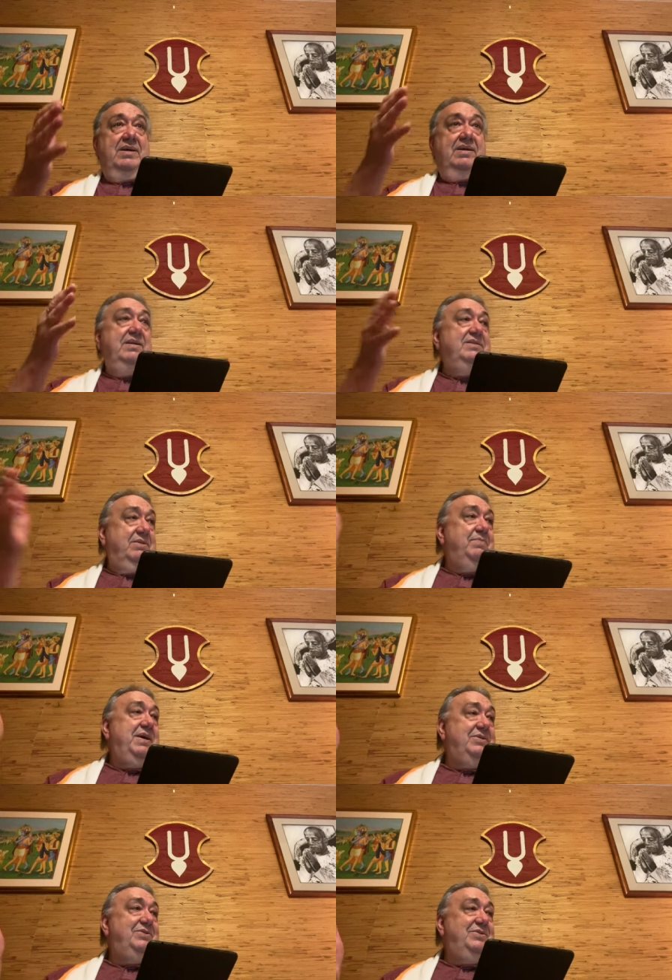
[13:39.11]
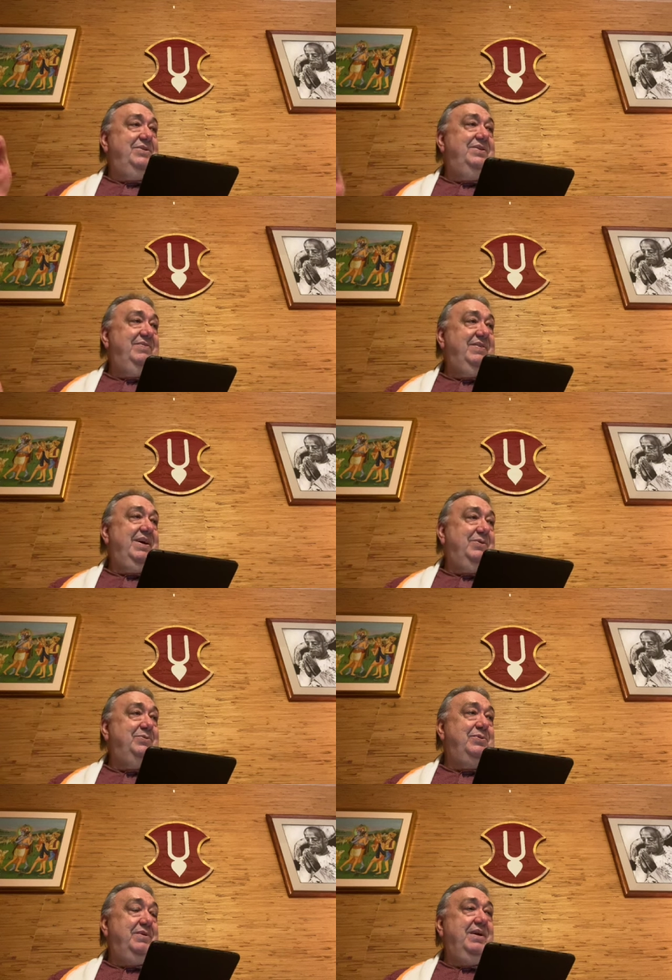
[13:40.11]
he is the master of the household.